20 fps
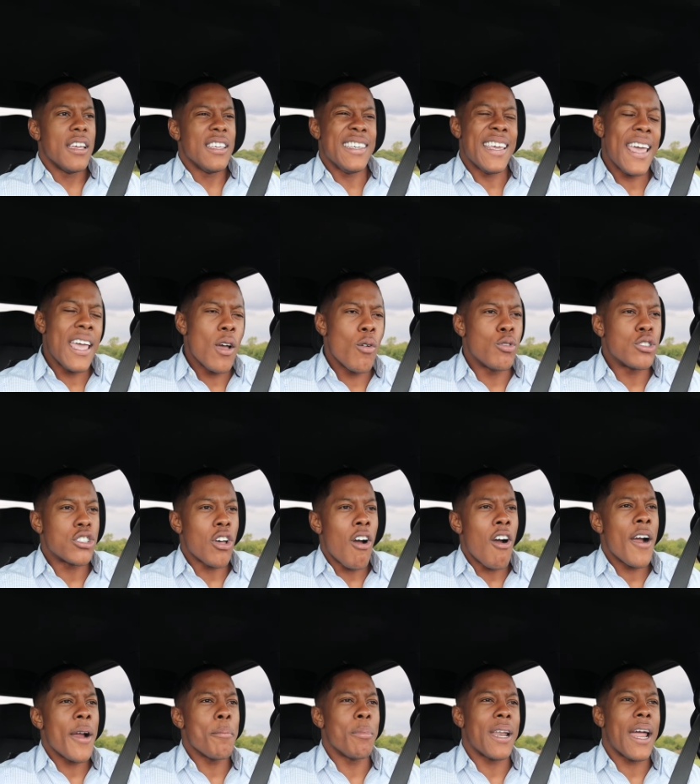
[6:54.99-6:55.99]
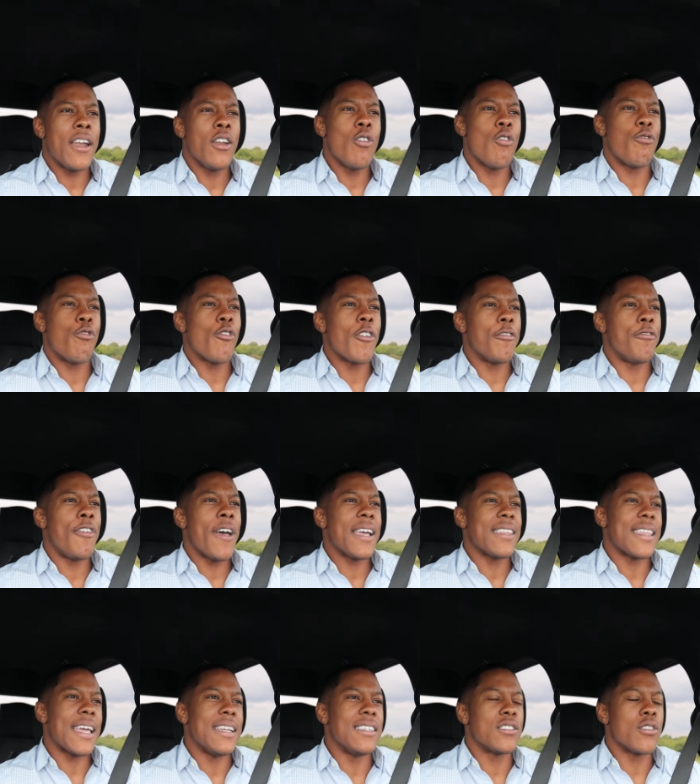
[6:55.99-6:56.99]
Yeah, it was hard, but I know for a
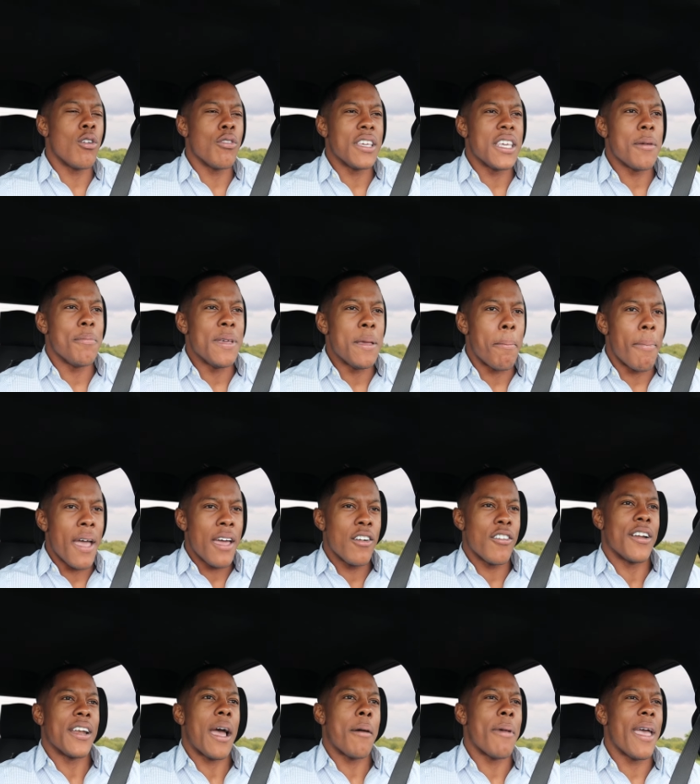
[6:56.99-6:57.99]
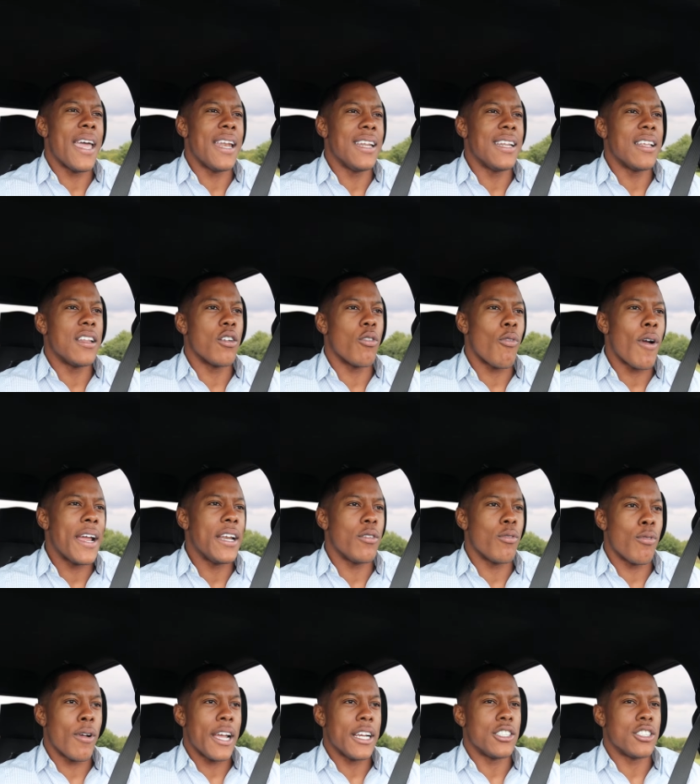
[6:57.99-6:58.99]
fact that it's going to get me better and I'm headed in the right
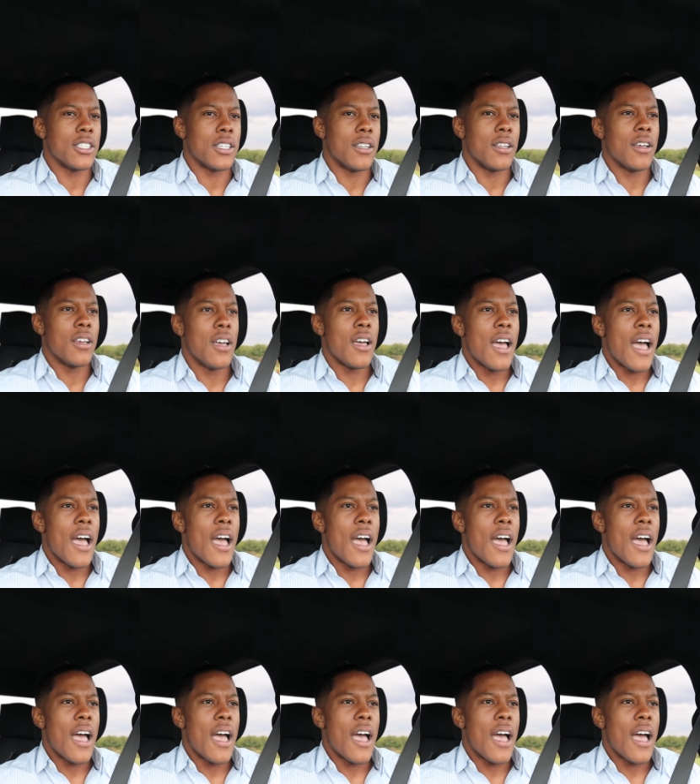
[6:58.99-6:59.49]
direction.